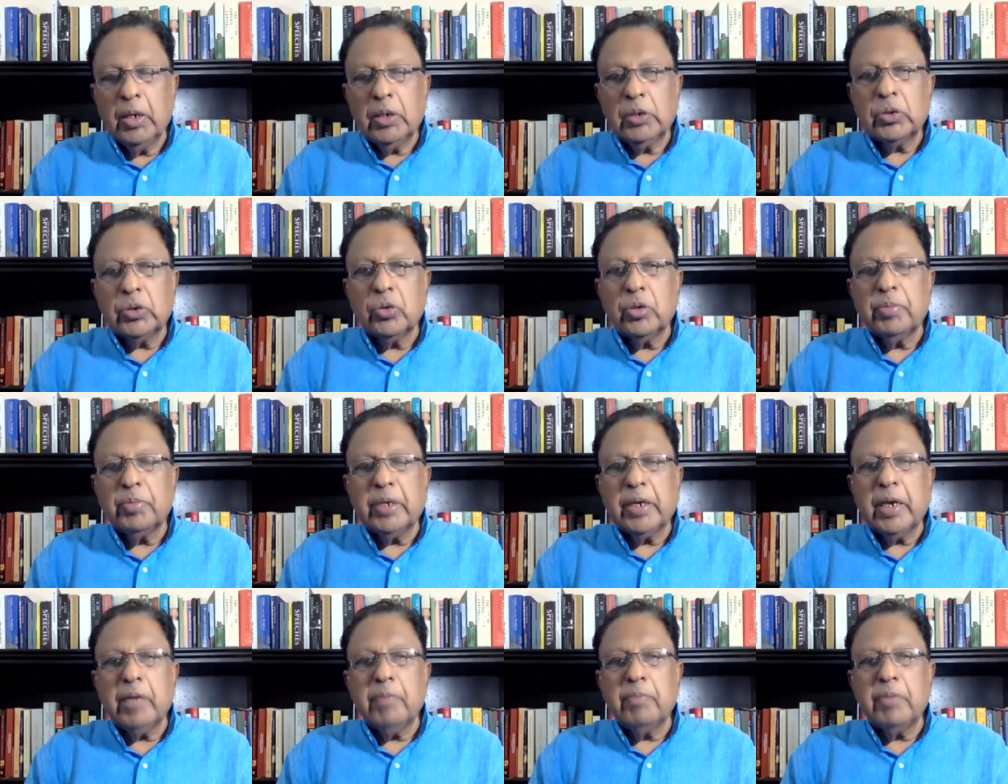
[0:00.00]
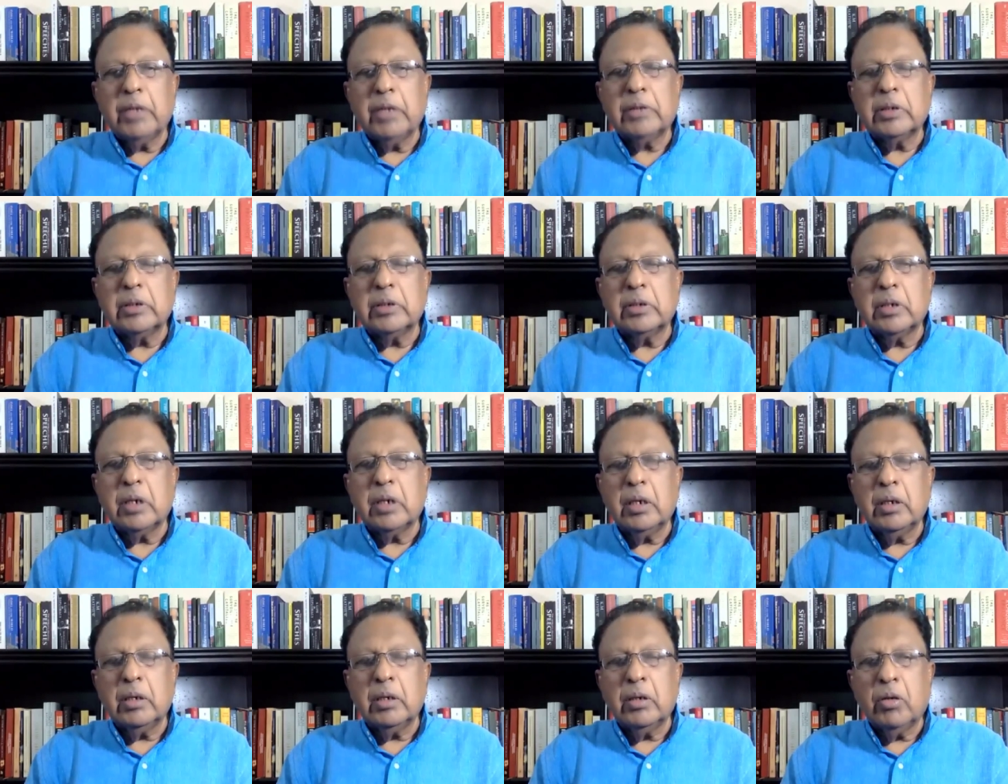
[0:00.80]
So it became
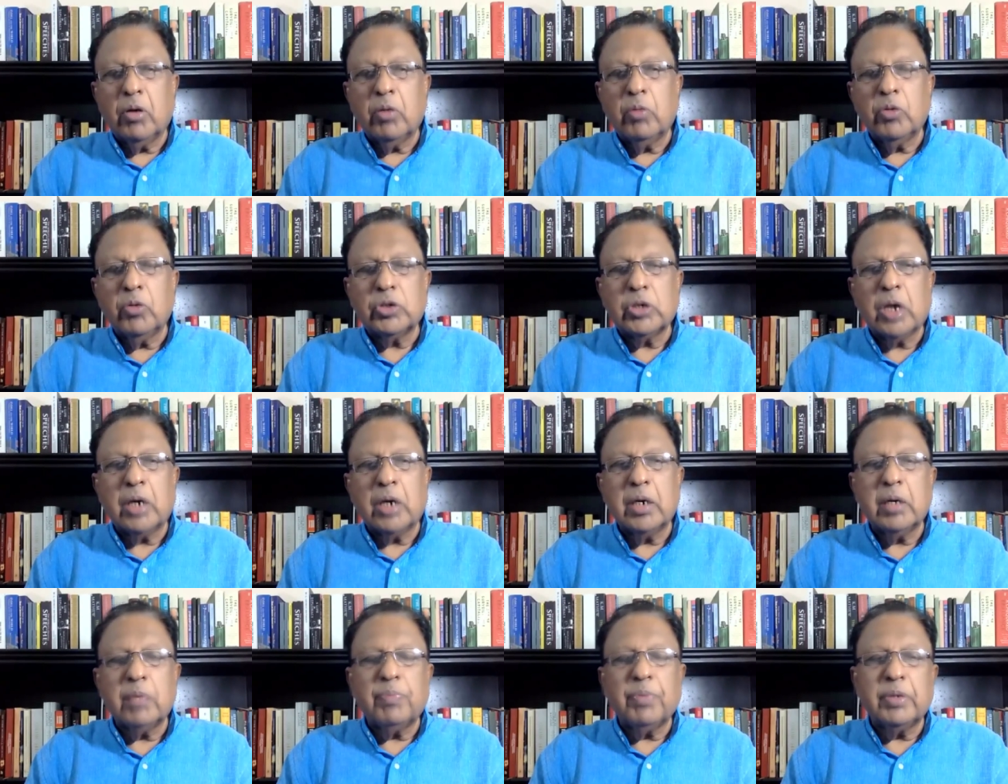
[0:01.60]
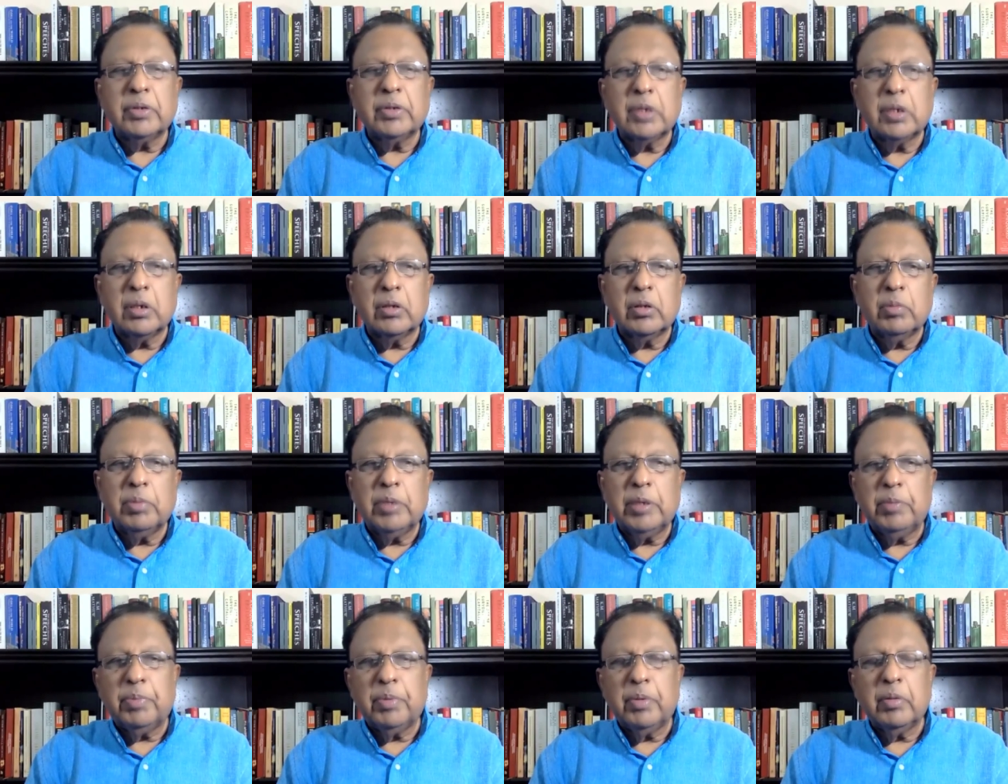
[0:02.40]
necessary, almost 100% of the
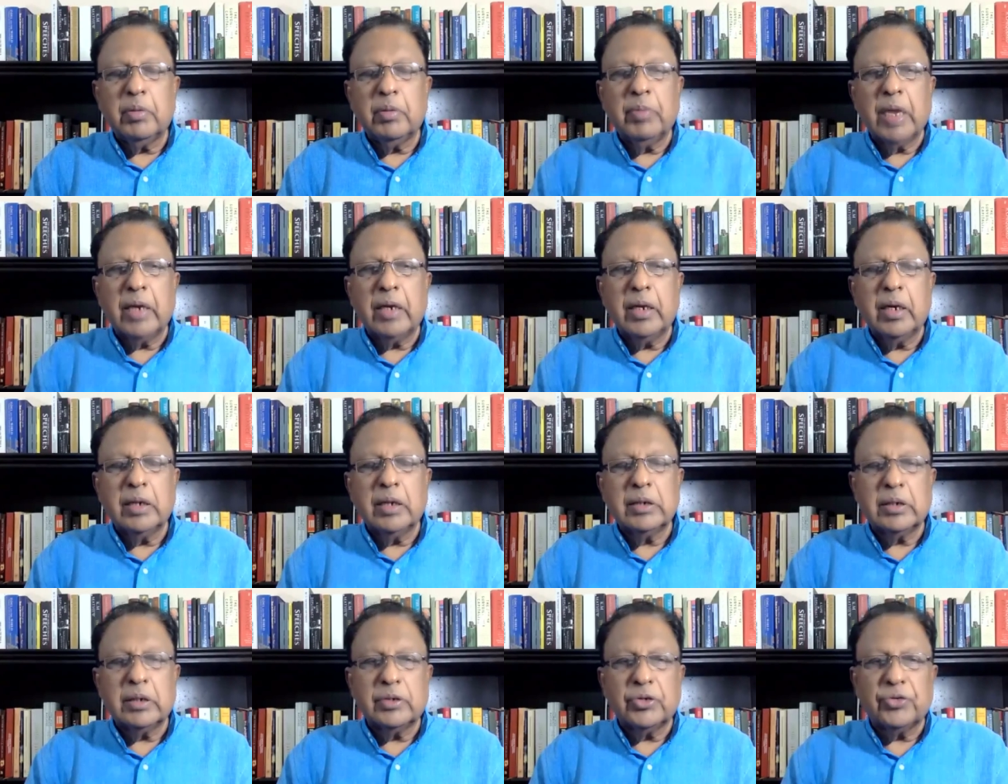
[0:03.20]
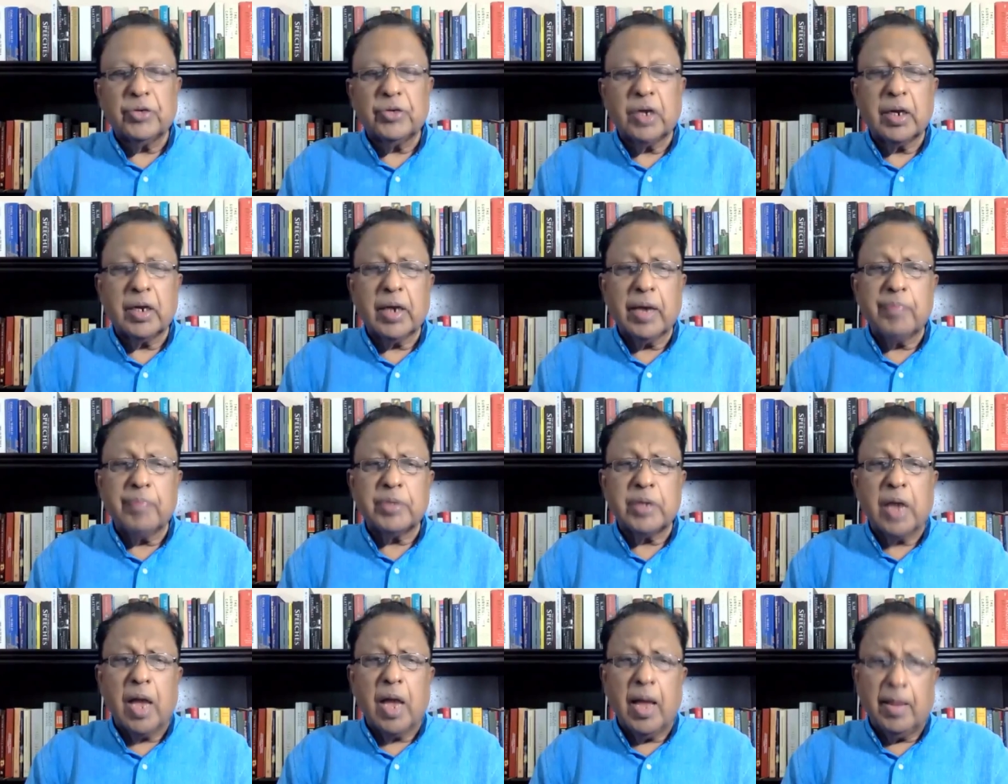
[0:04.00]
people, migrants, etc.,
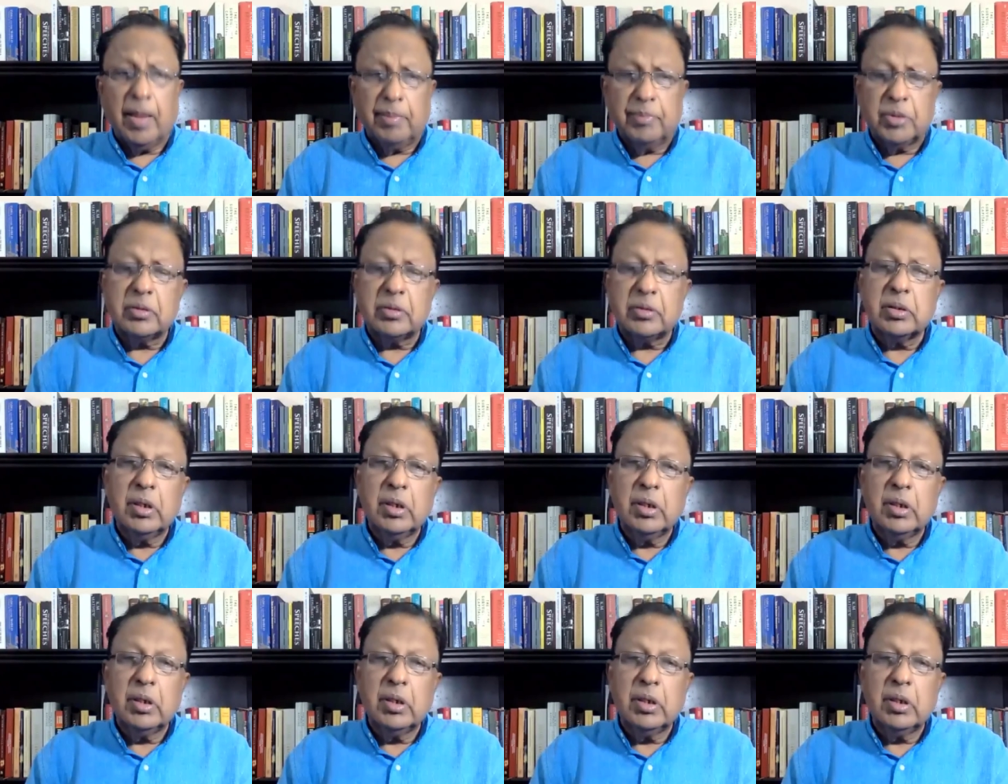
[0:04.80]
kept armed